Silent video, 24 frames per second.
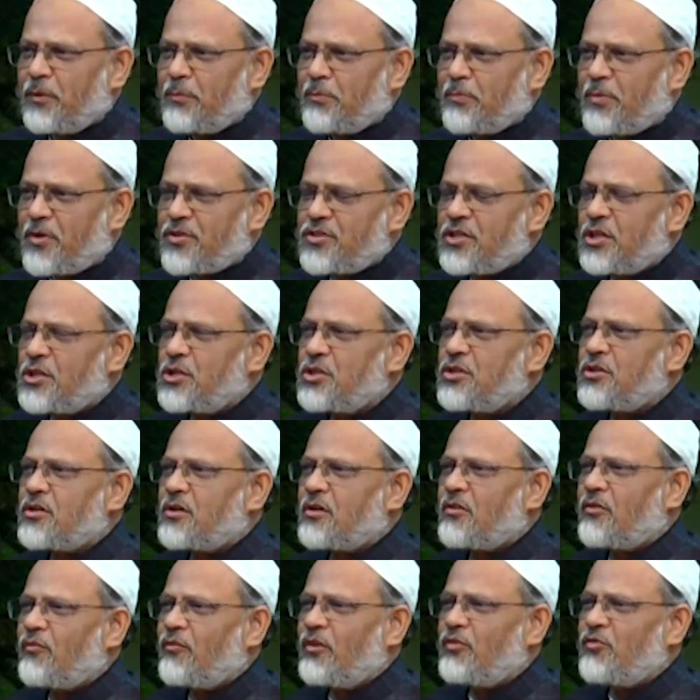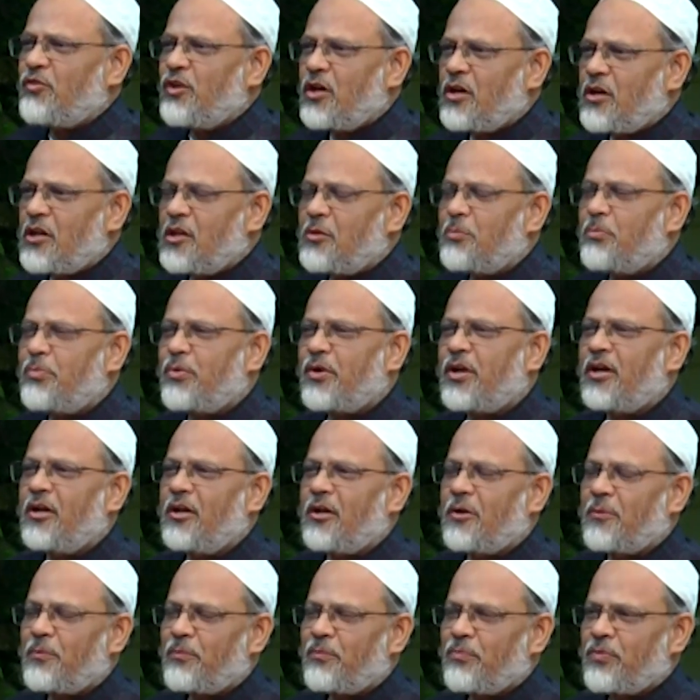present when we are in
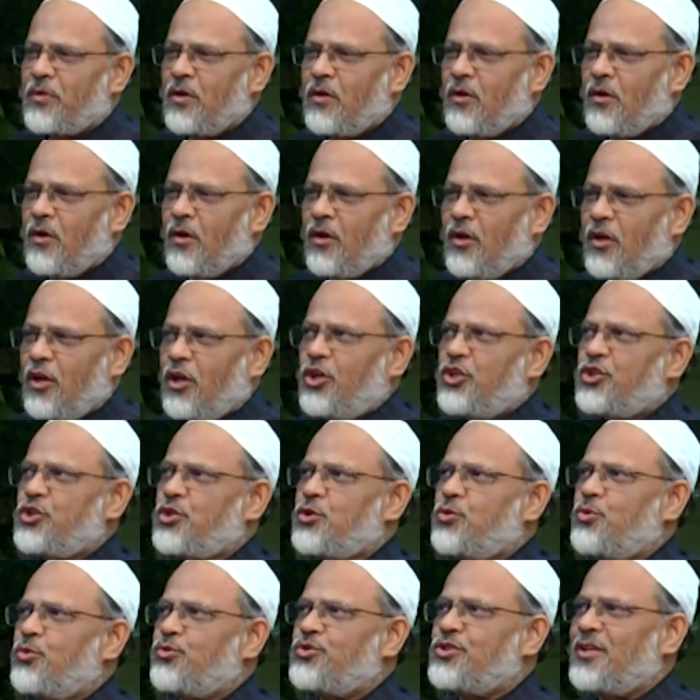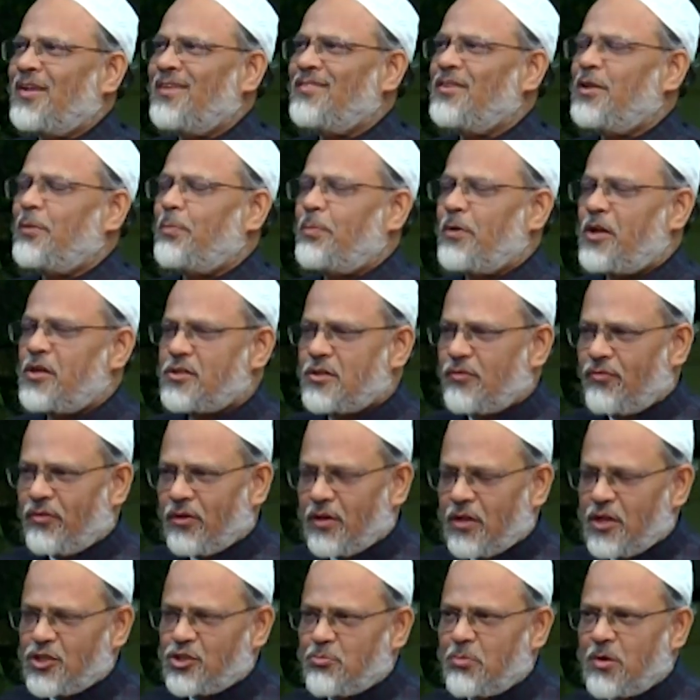prayer is to sing the praise of
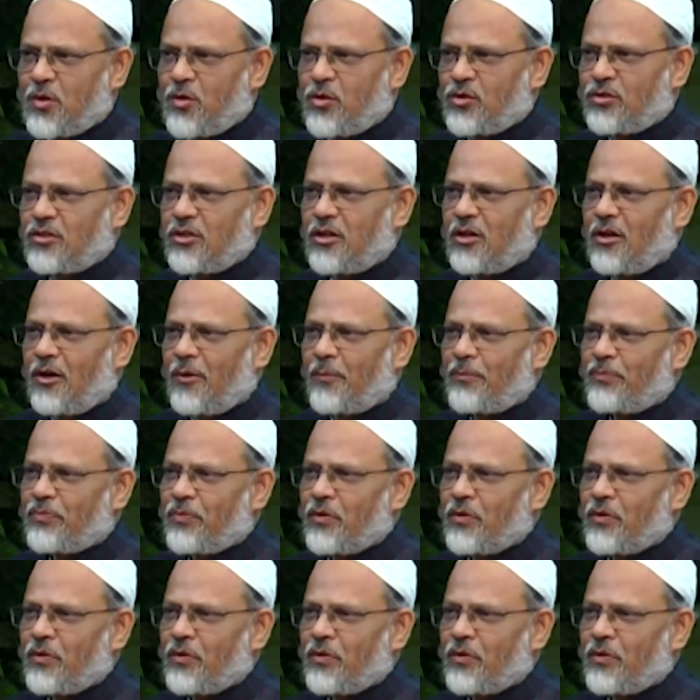Allah subhanahu wa ta'ala.